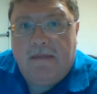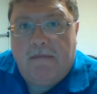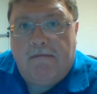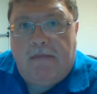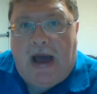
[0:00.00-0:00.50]

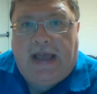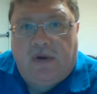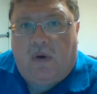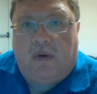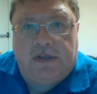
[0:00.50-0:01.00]
My
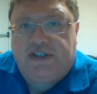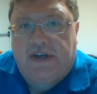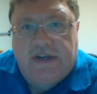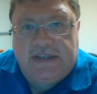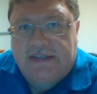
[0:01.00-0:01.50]
goal in
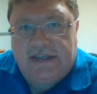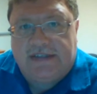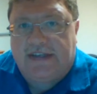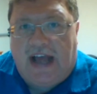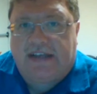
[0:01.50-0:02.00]
sharing this
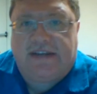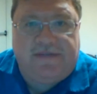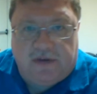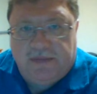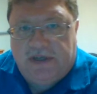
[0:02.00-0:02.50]
is not to
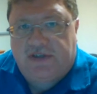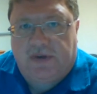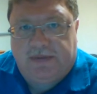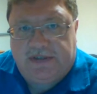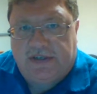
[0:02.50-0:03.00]
fill
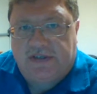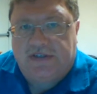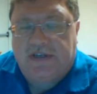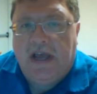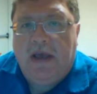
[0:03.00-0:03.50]
ministry
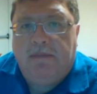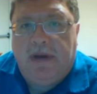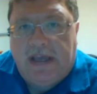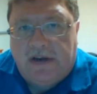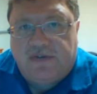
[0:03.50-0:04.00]
positions,
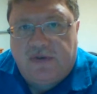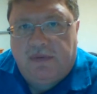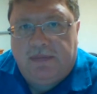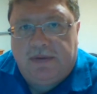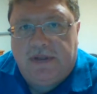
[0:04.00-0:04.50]
but here's what
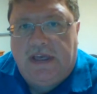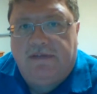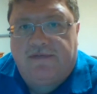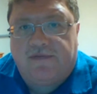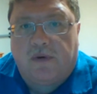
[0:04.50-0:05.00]
we
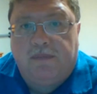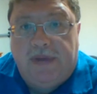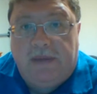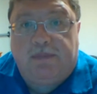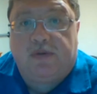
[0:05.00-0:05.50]
believe. For
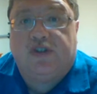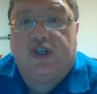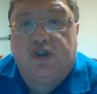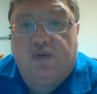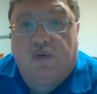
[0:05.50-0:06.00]
people
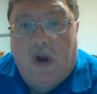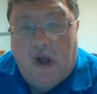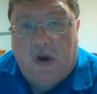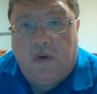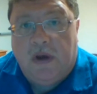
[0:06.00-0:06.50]
to
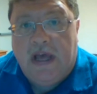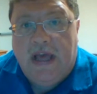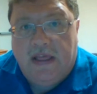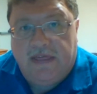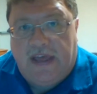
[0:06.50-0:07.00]
grow,
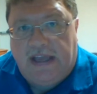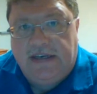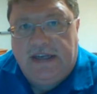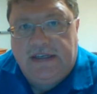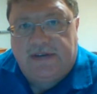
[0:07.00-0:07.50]
they
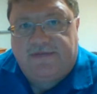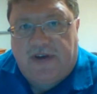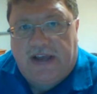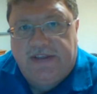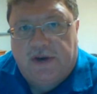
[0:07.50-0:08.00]
need to
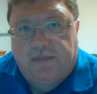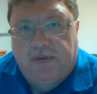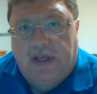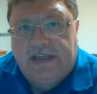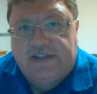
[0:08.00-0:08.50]
find their
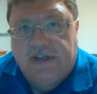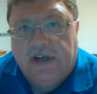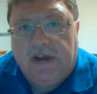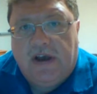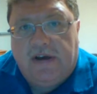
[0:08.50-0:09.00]
place
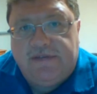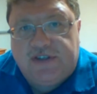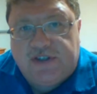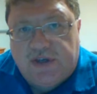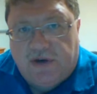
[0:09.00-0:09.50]
of
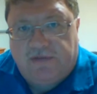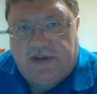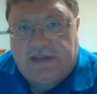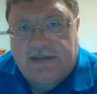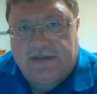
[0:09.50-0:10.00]

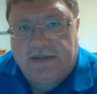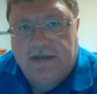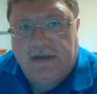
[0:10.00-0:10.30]
service.